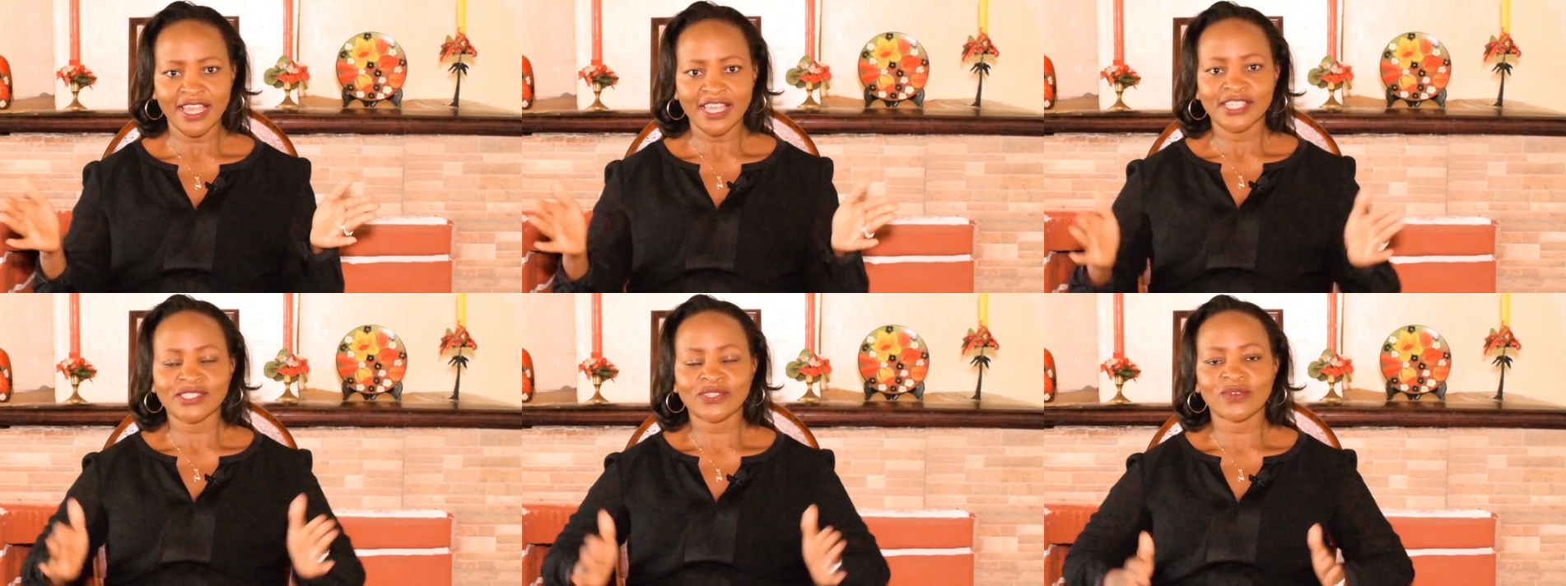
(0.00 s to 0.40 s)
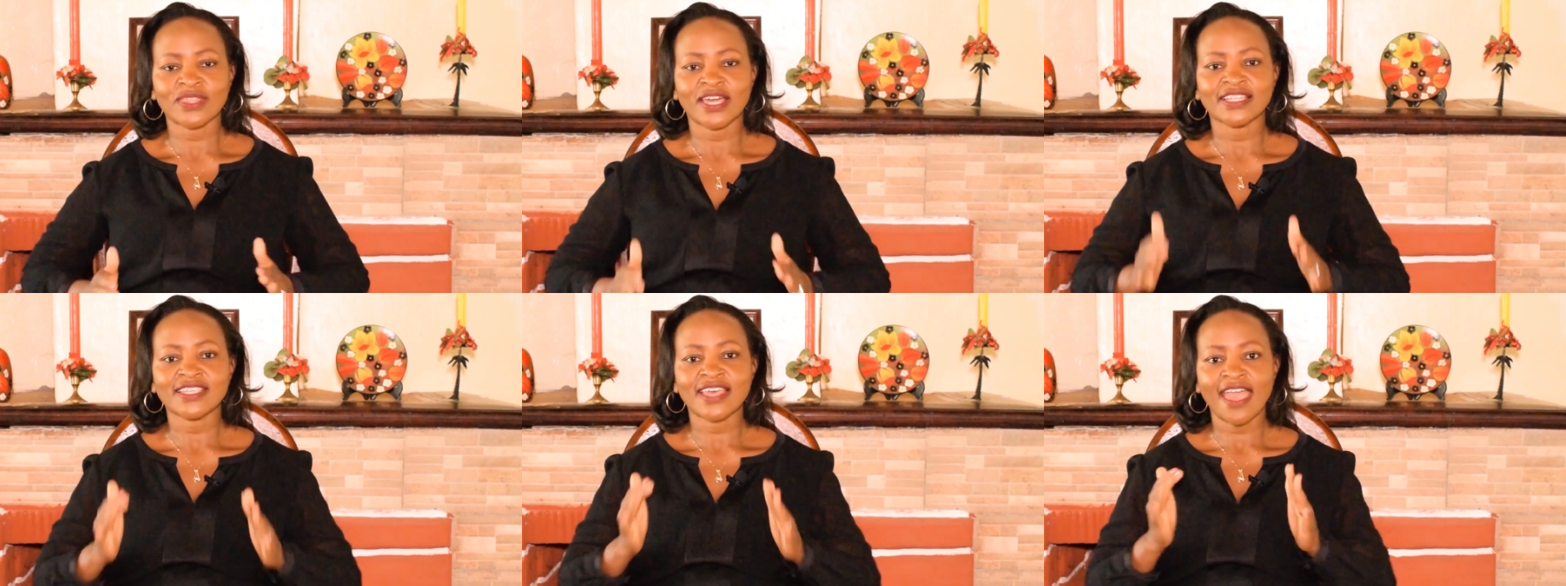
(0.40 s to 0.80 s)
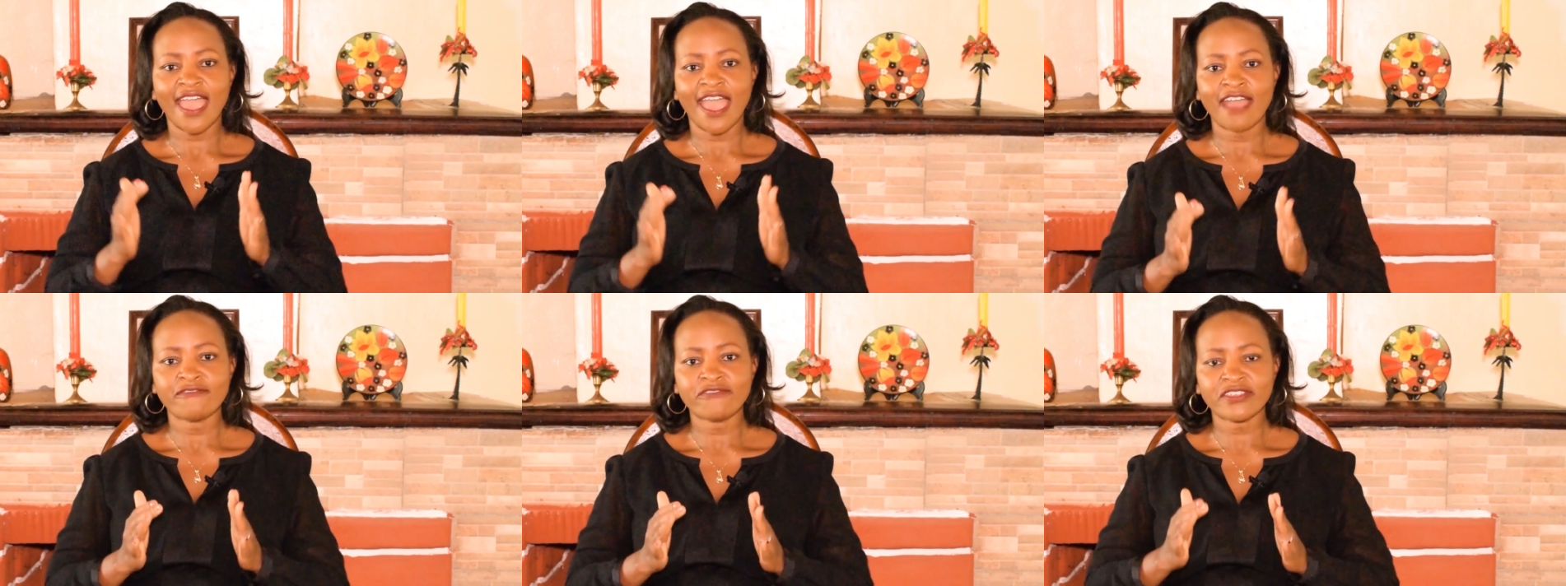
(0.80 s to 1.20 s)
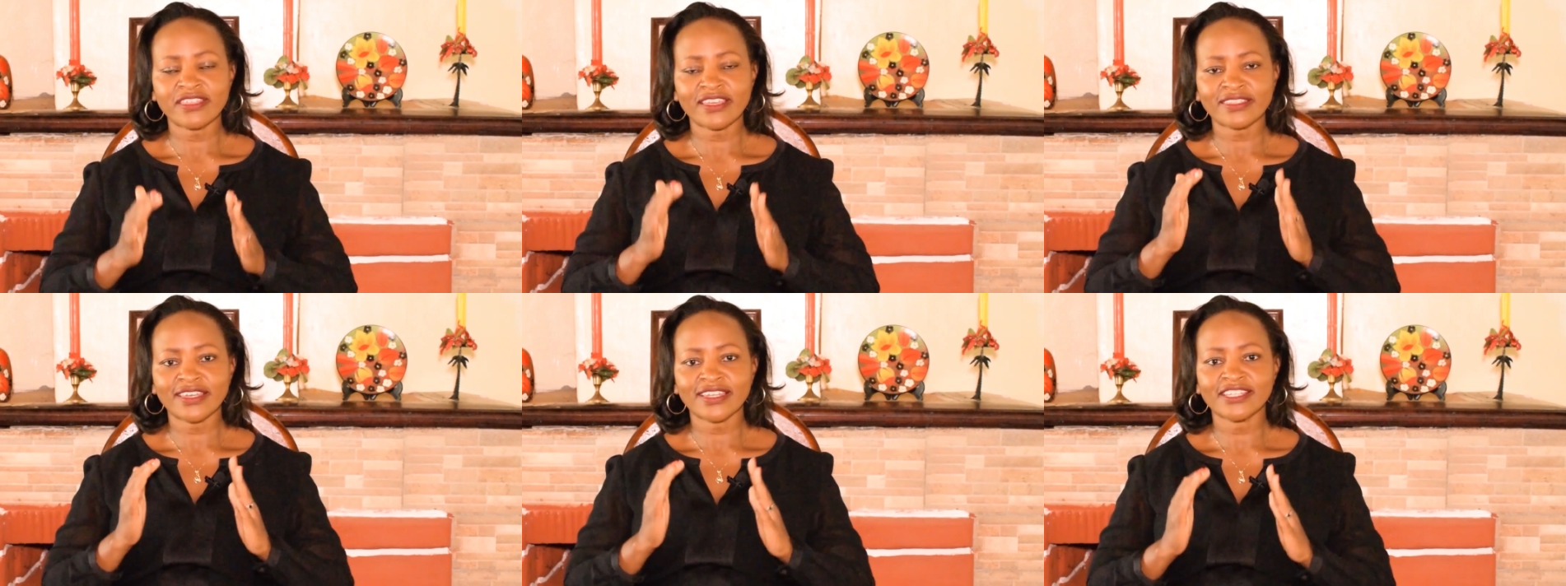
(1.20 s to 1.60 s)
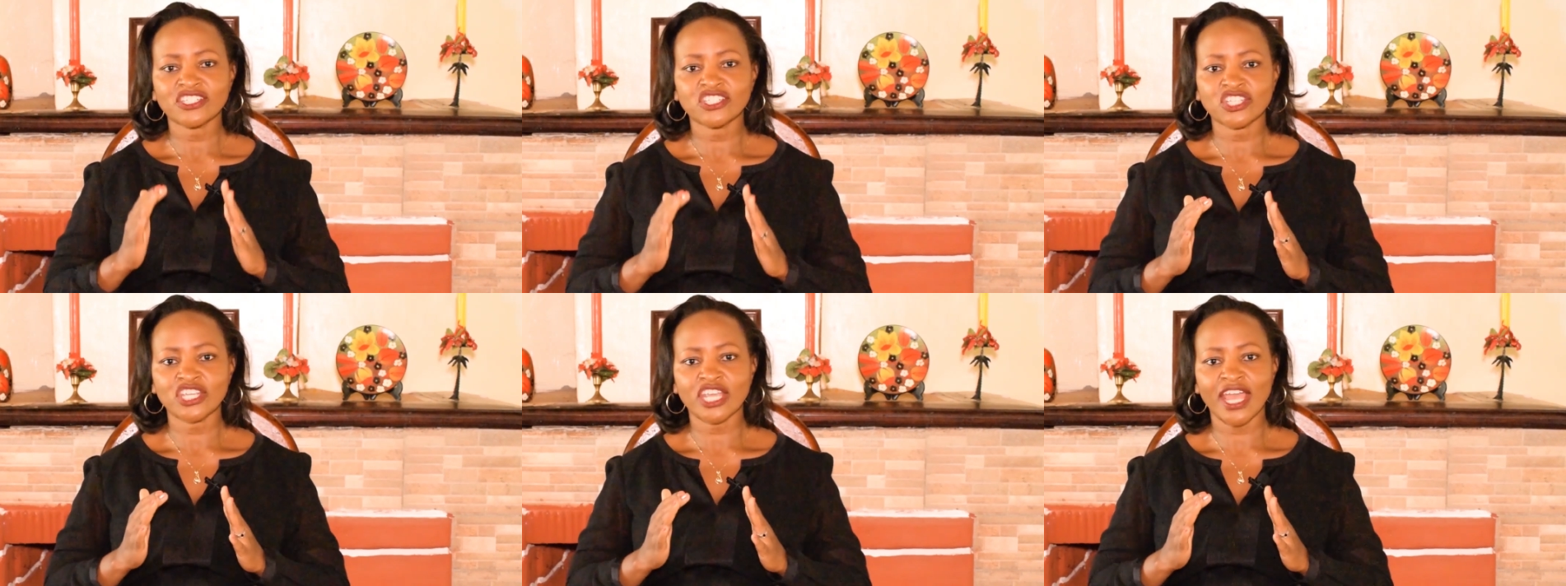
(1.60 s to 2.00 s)
so that everything that is
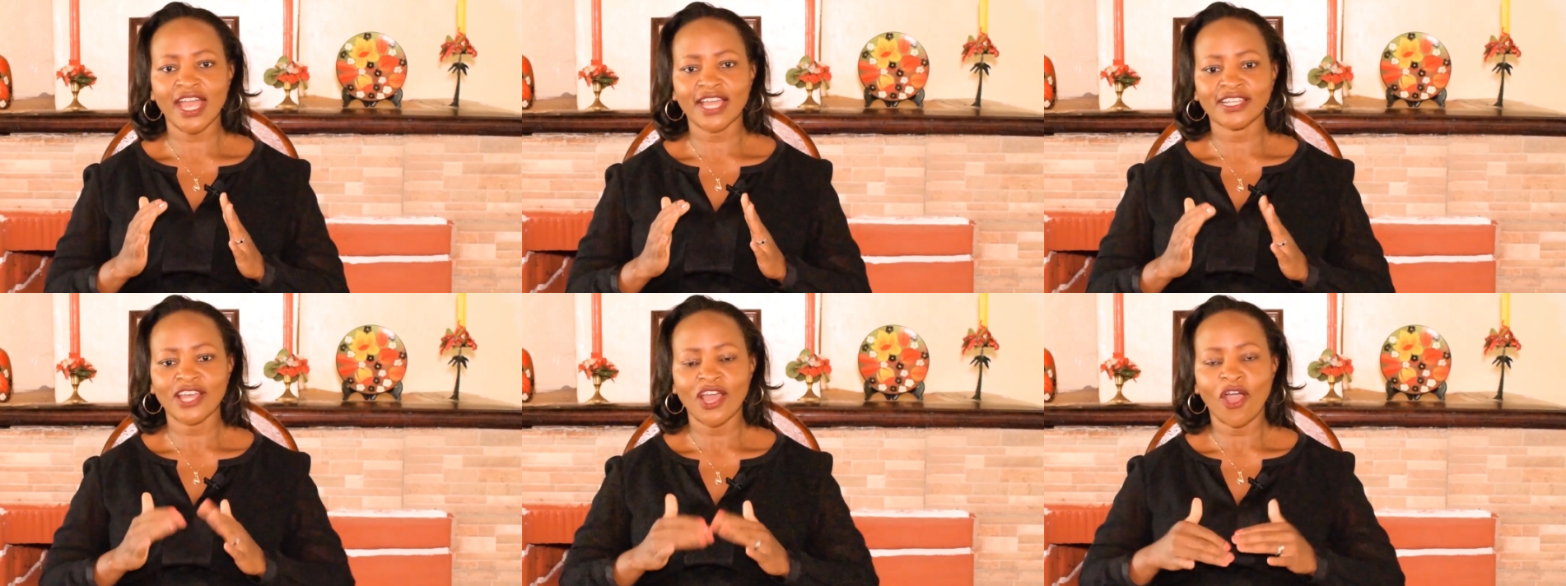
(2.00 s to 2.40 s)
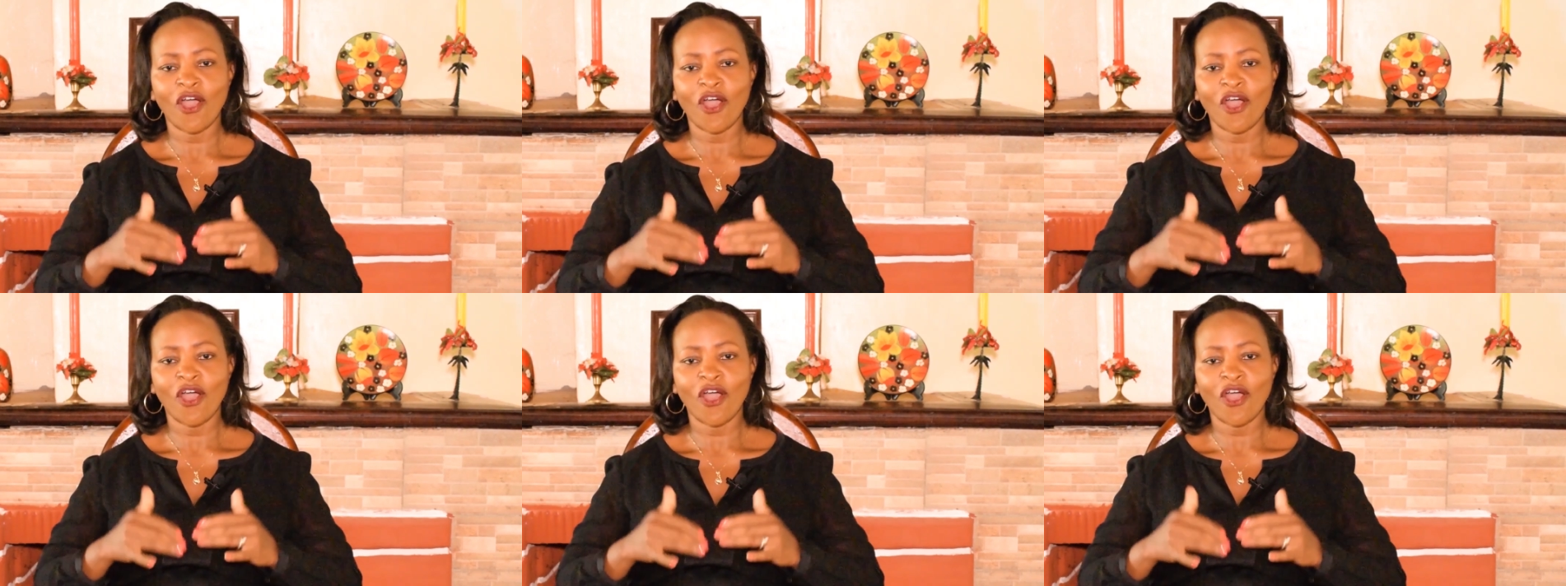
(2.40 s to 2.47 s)
shared